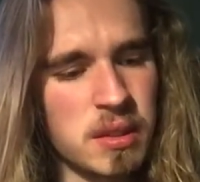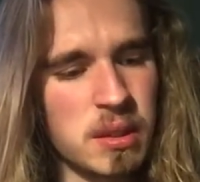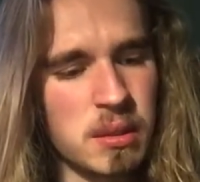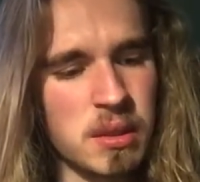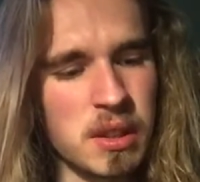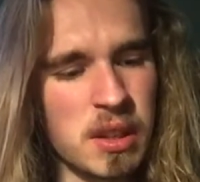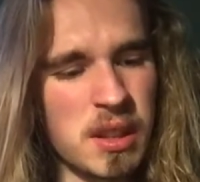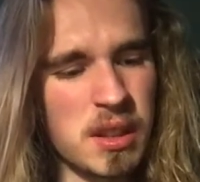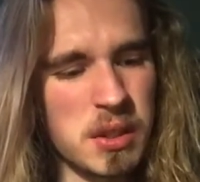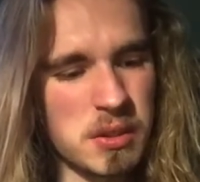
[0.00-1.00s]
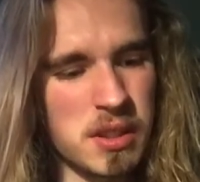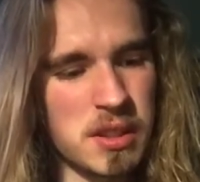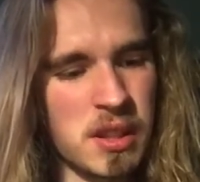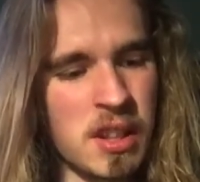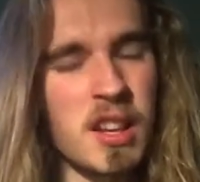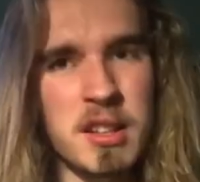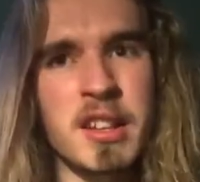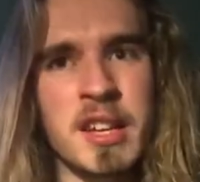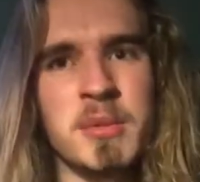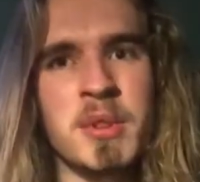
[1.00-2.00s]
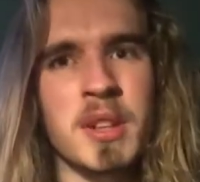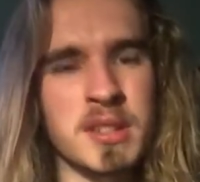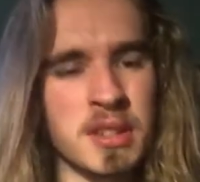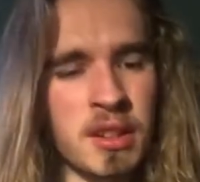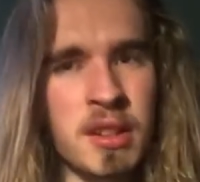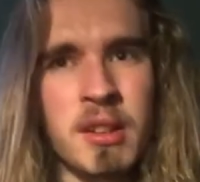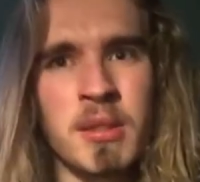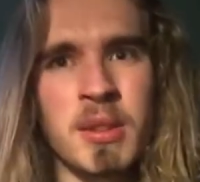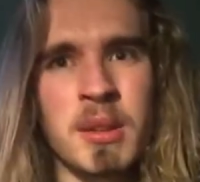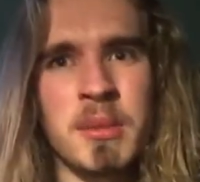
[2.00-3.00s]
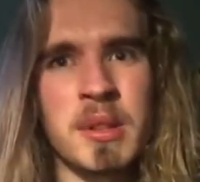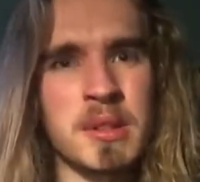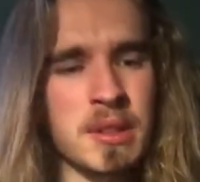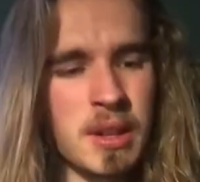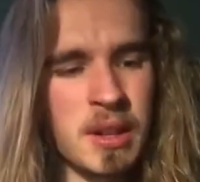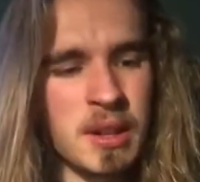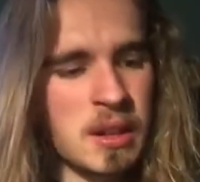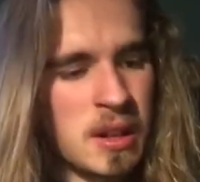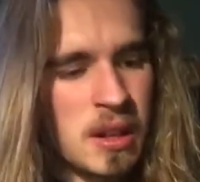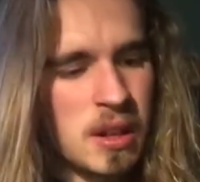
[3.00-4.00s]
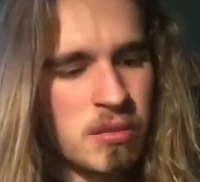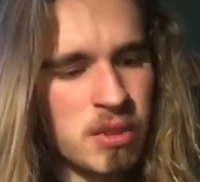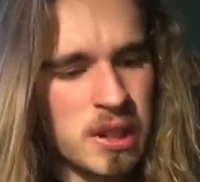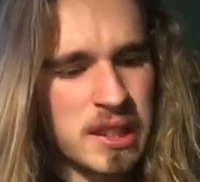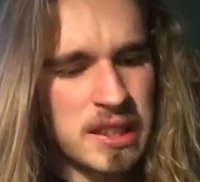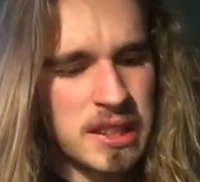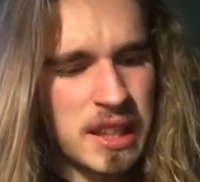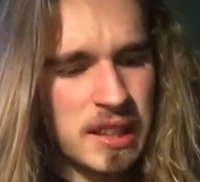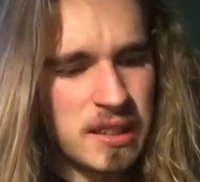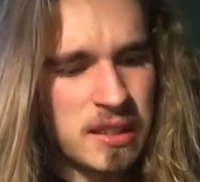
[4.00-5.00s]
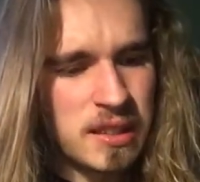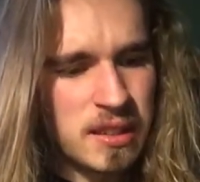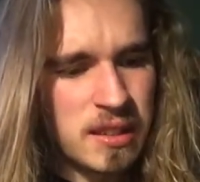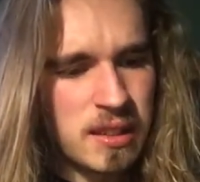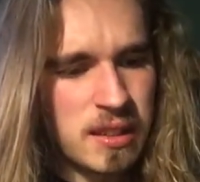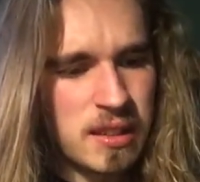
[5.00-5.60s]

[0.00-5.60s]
To, I think that's what they said. Like that's, that is what they said. I don't even know what that means. Running a skeleton.